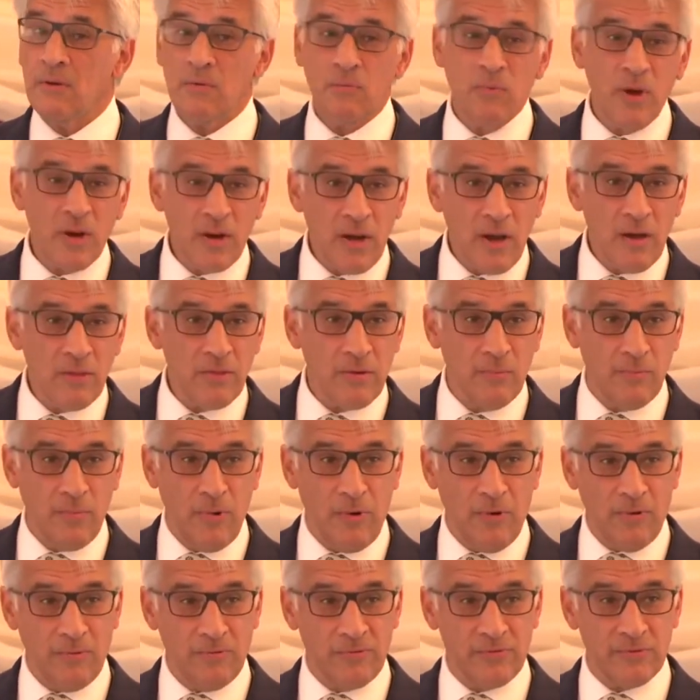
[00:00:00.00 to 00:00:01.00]
What are the
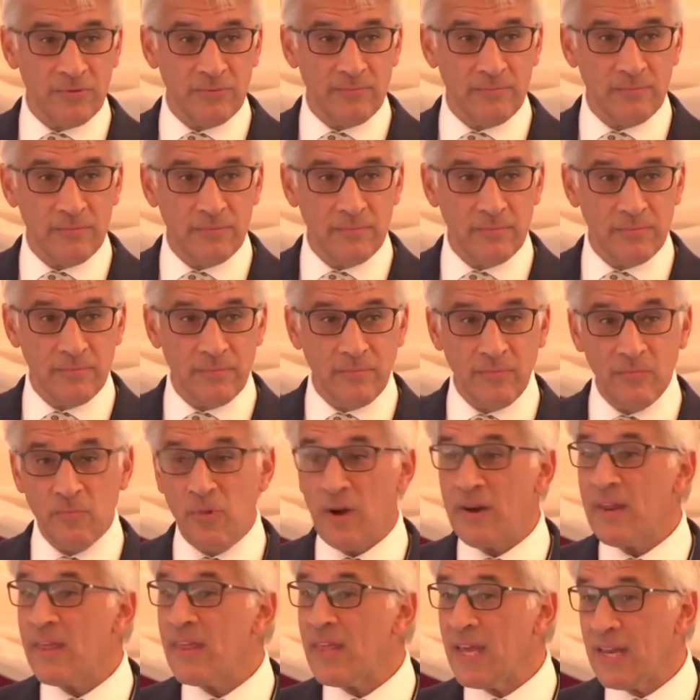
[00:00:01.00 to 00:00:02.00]
wolves?
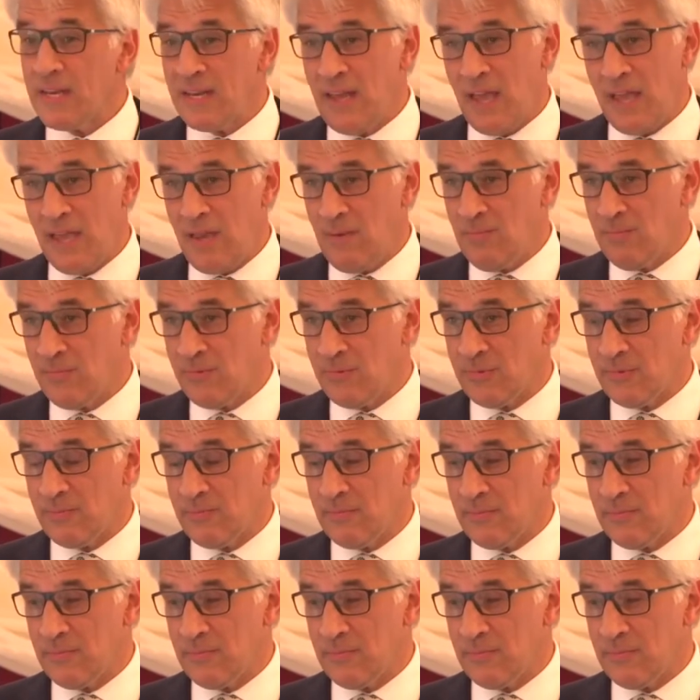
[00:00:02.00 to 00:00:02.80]
What are their names?